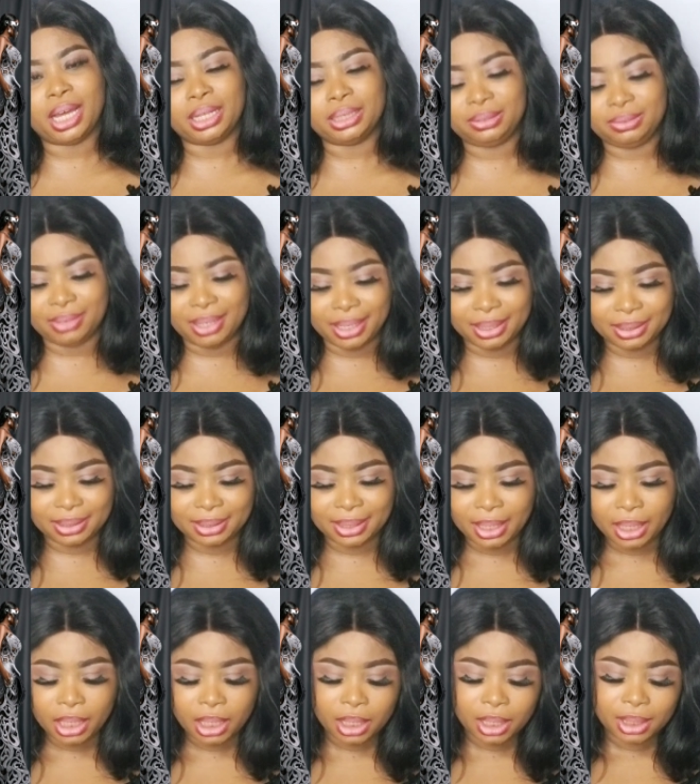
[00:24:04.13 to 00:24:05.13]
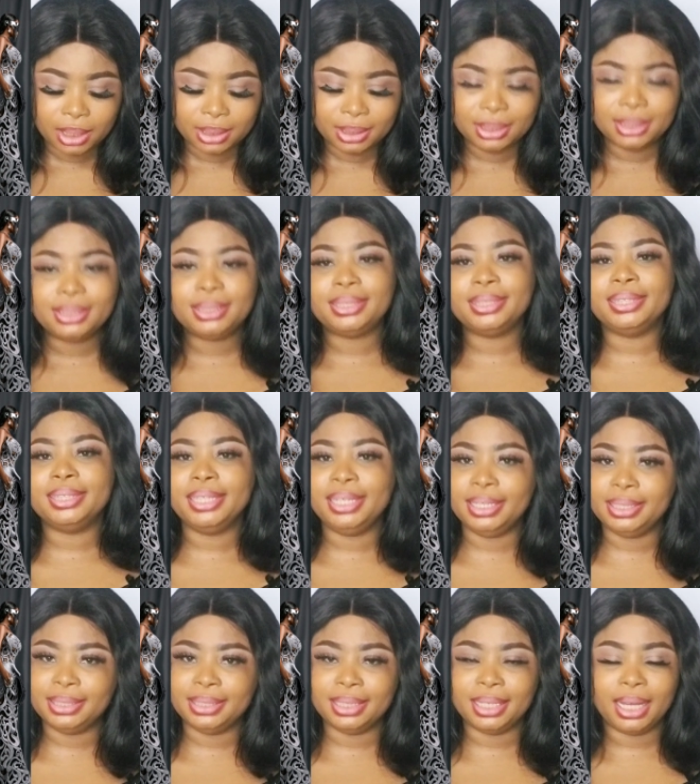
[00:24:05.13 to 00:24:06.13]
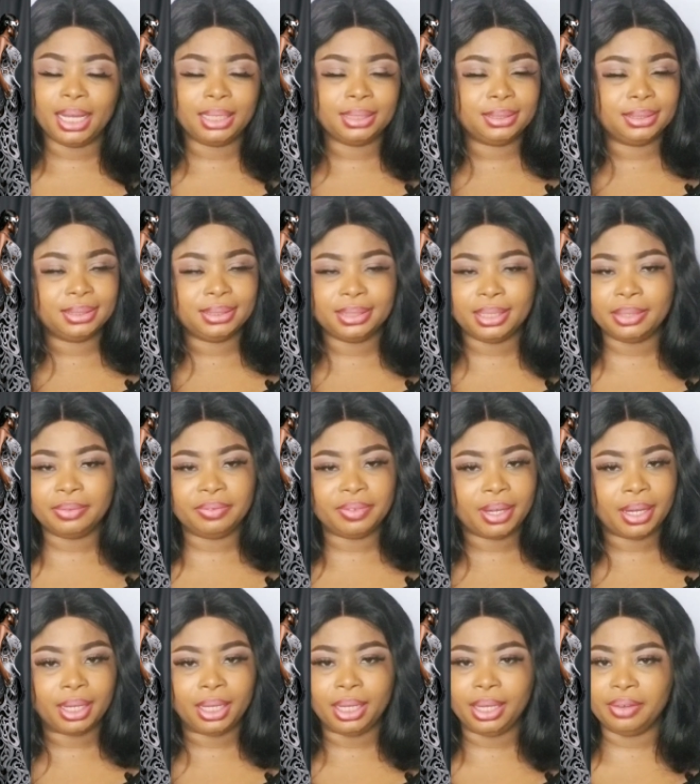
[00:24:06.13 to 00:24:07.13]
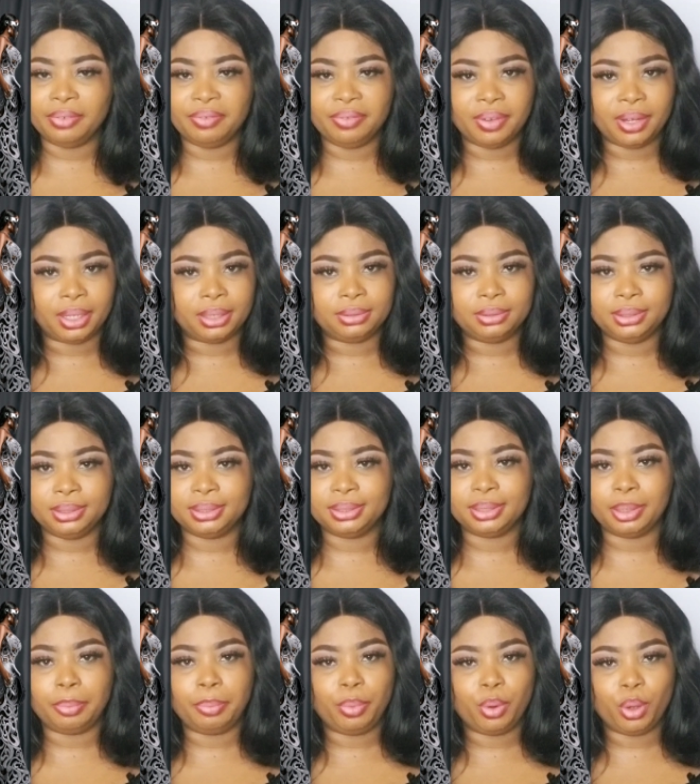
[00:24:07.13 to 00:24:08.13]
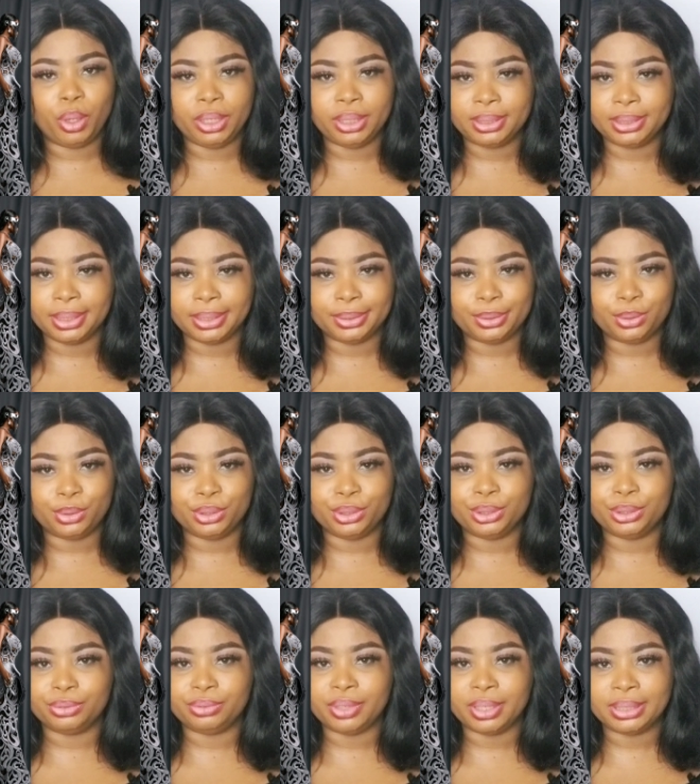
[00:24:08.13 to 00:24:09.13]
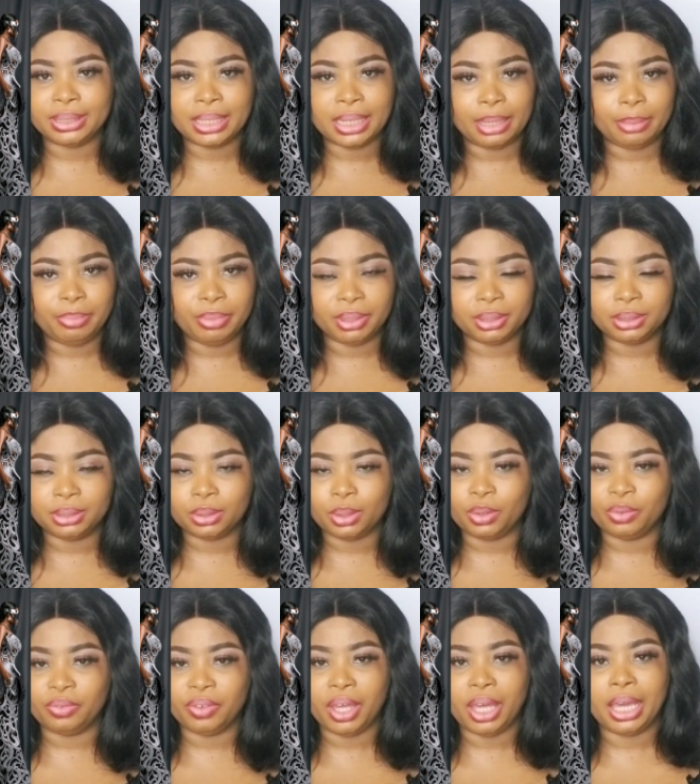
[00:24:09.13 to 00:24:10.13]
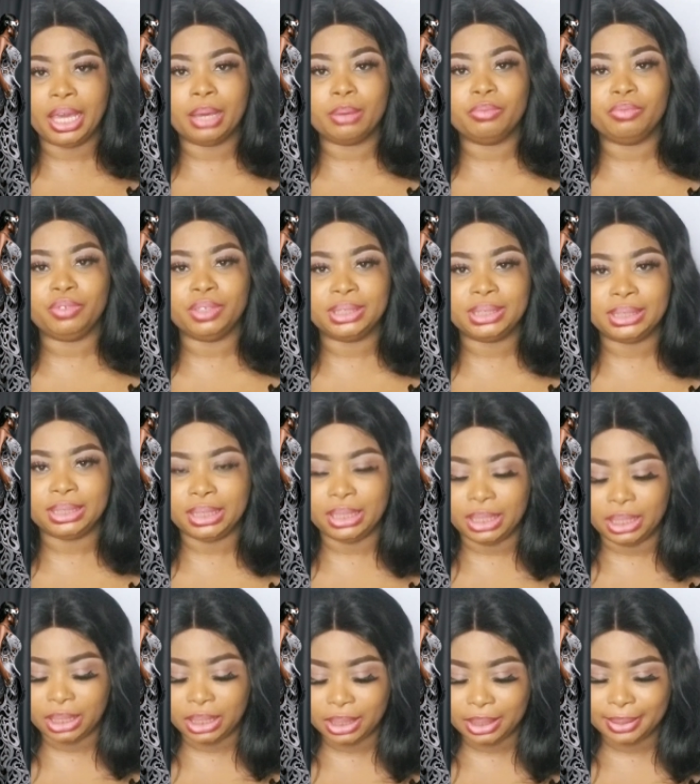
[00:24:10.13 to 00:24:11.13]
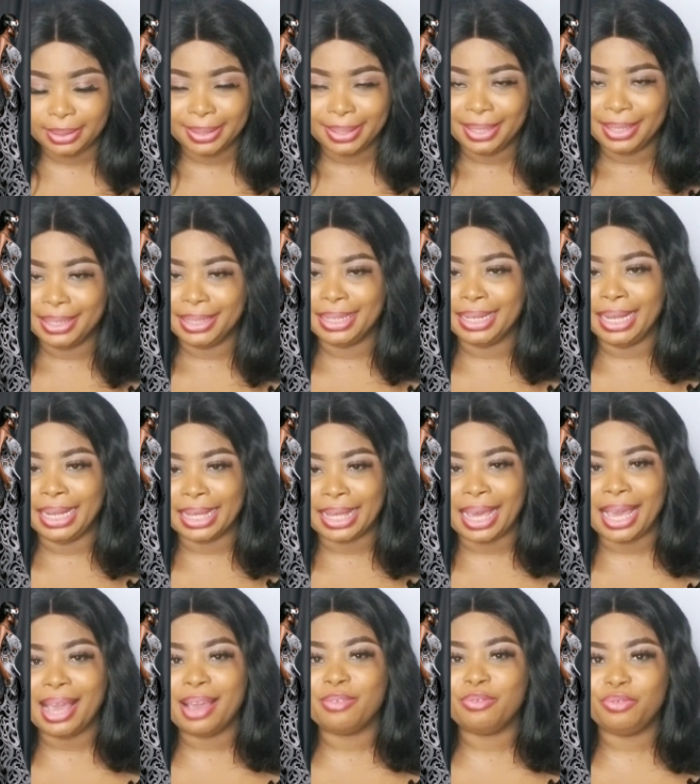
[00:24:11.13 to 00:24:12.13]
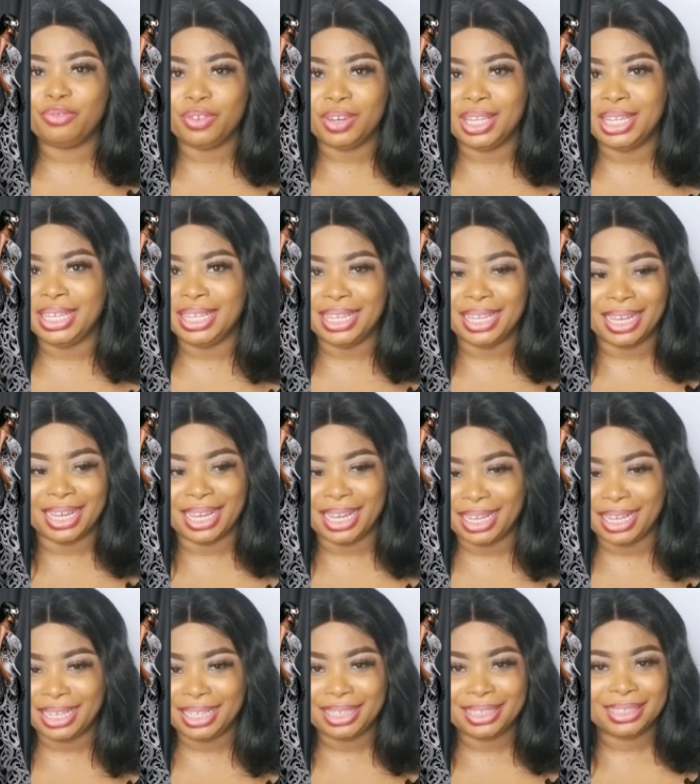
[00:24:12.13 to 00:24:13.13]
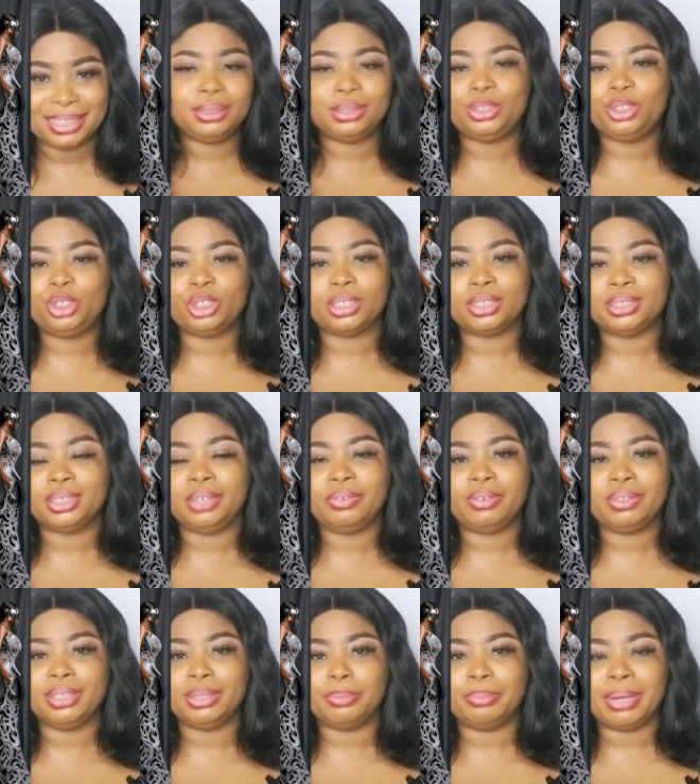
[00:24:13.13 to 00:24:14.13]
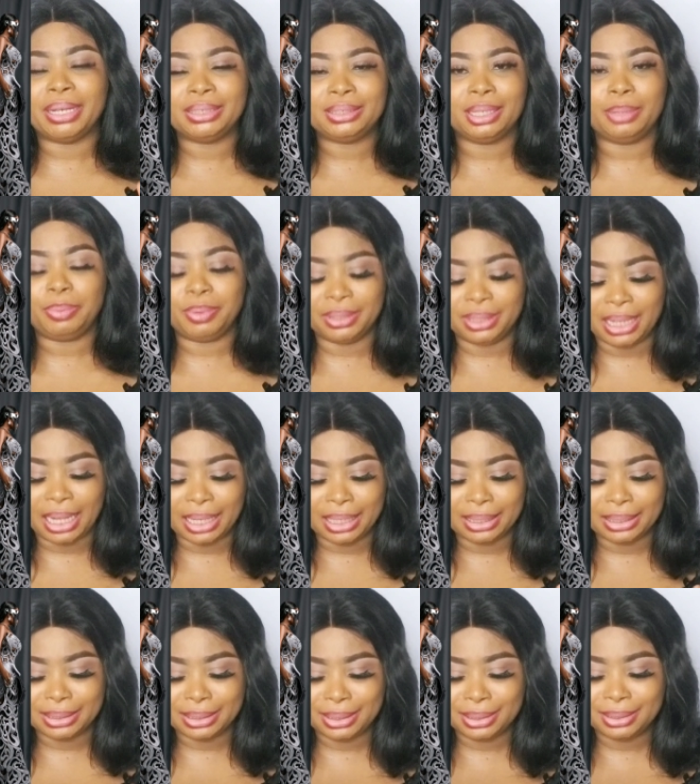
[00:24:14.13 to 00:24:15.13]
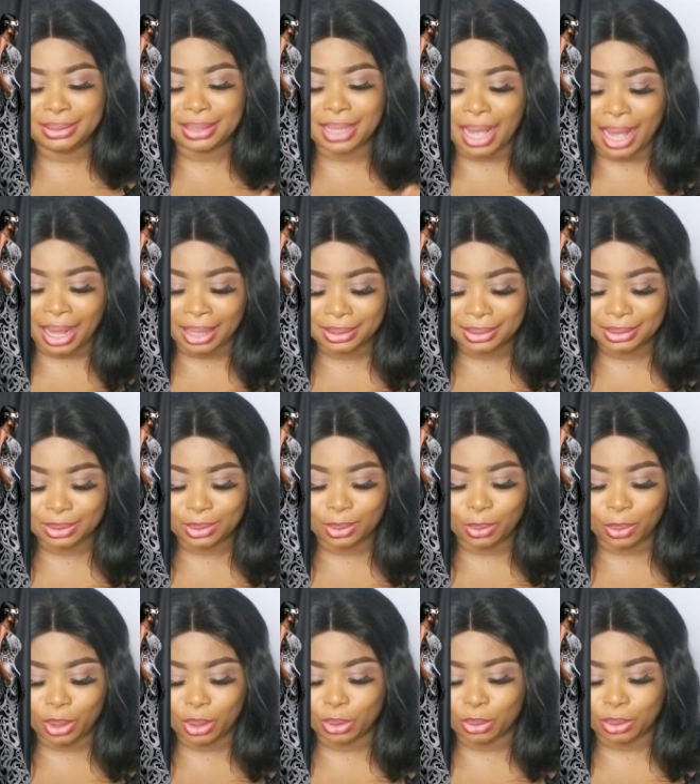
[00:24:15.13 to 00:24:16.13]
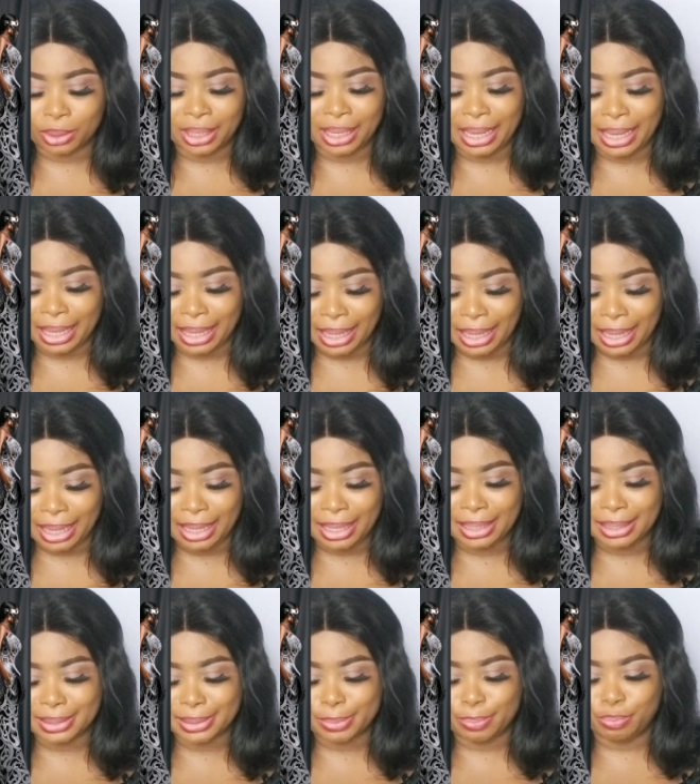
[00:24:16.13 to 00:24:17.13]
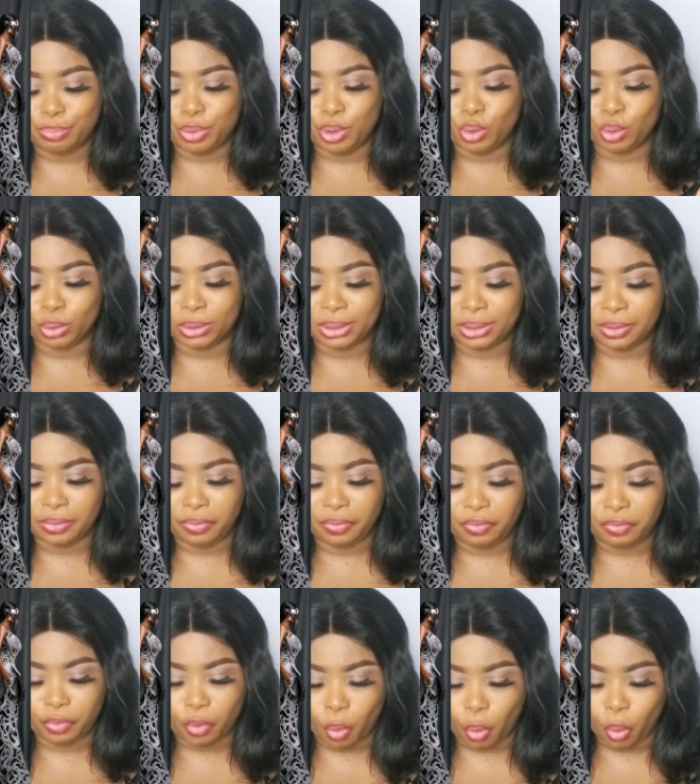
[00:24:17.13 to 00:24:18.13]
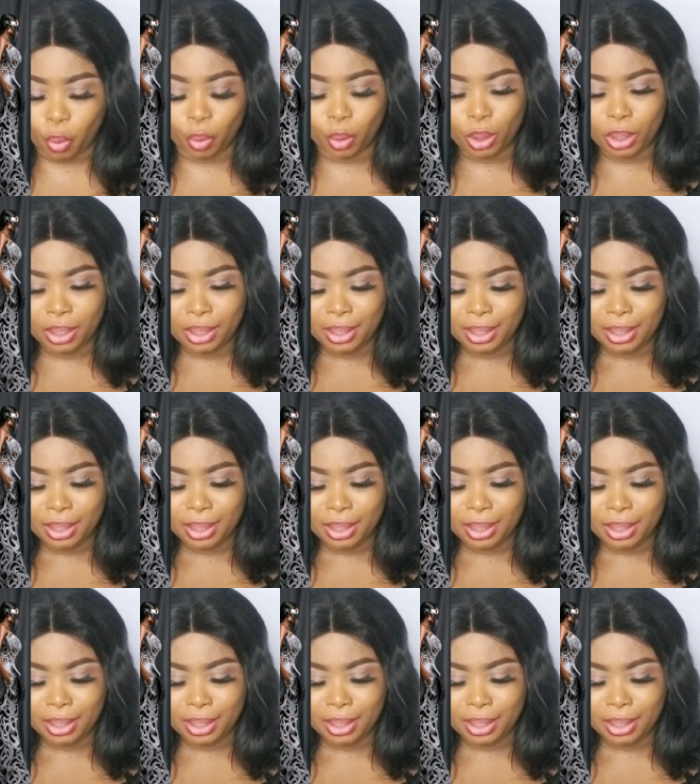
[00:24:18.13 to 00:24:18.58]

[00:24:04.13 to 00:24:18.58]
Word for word: that right. This lady has never ever disappointed on the red carpet of AMVC. Like every year, she's just giving a masterpiece. Like this art going on here is beautiful.